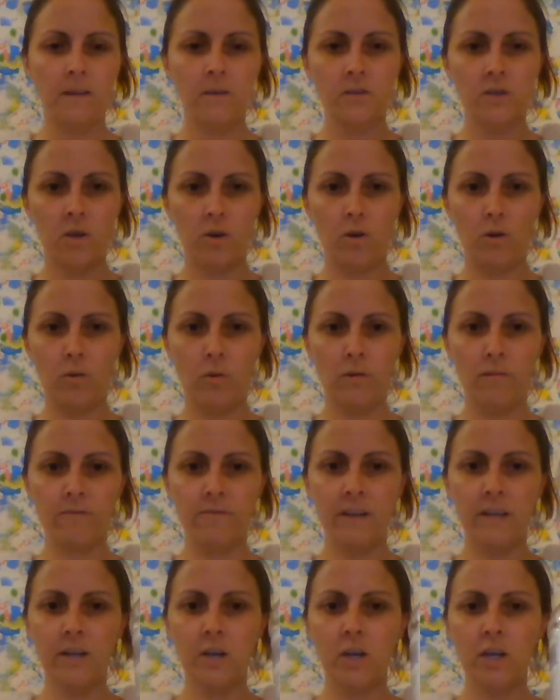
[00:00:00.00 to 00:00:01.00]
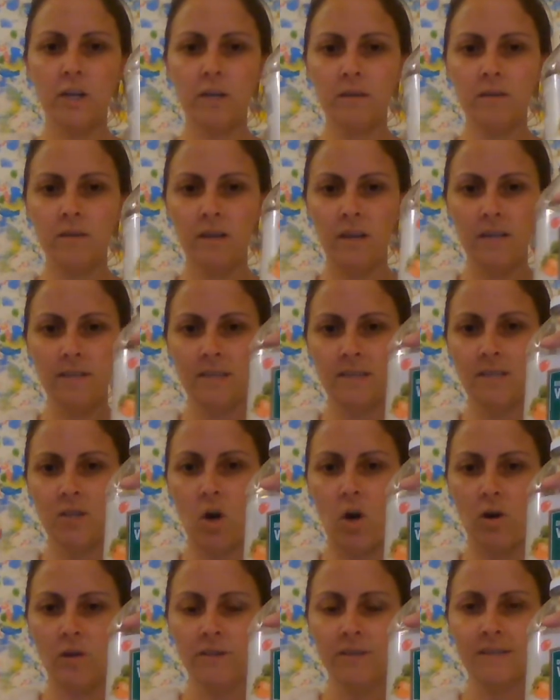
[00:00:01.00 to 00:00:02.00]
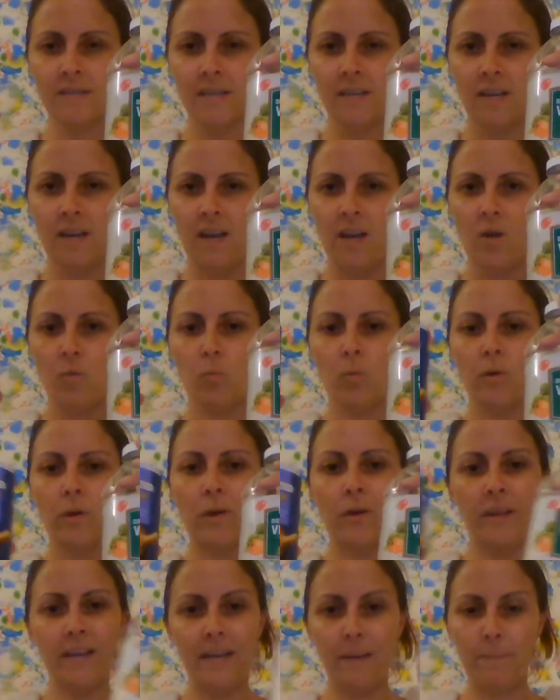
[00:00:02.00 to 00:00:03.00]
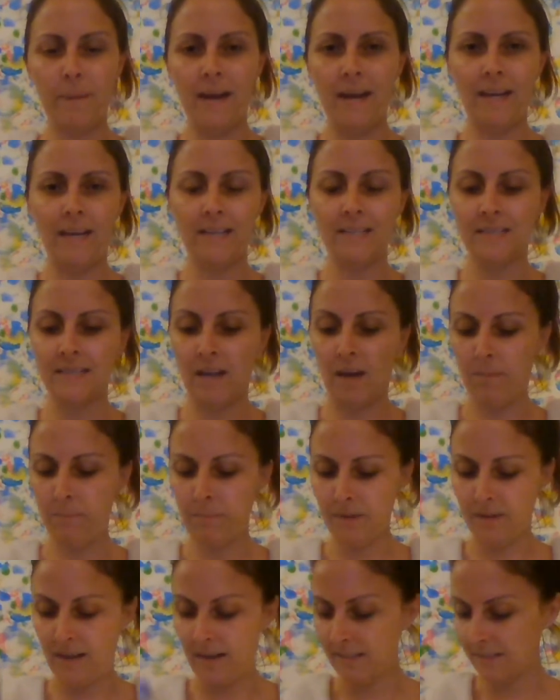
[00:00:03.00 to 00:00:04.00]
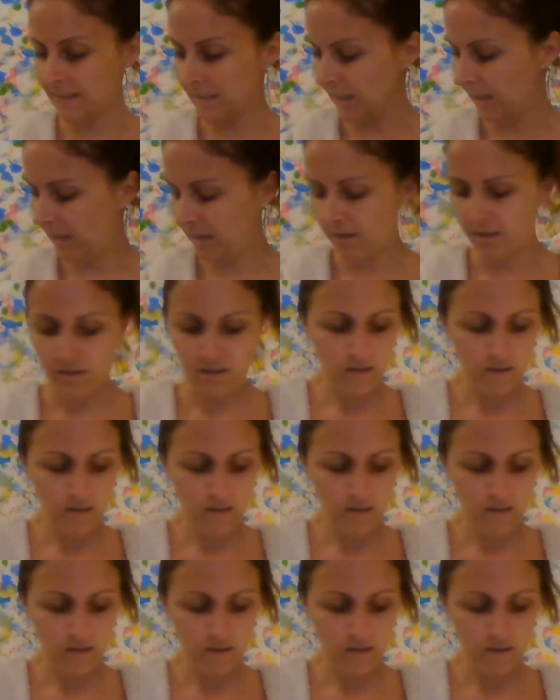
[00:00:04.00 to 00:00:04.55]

So vinegar and salt will clean pennies up nicely.